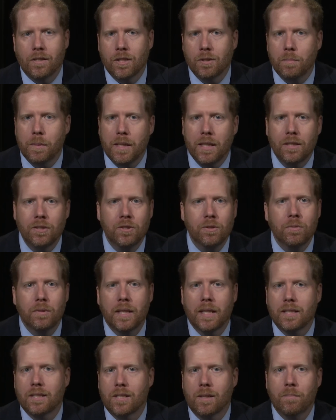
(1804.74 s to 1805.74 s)
just because you
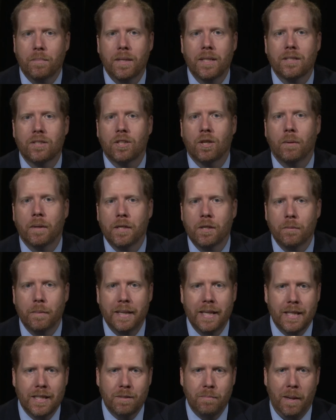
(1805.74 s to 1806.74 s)
think something is going to
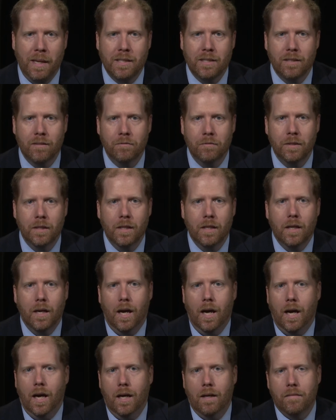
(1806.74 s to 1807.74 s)
be expensive,
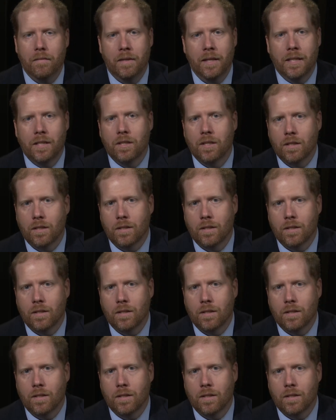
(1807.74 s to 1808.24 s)
that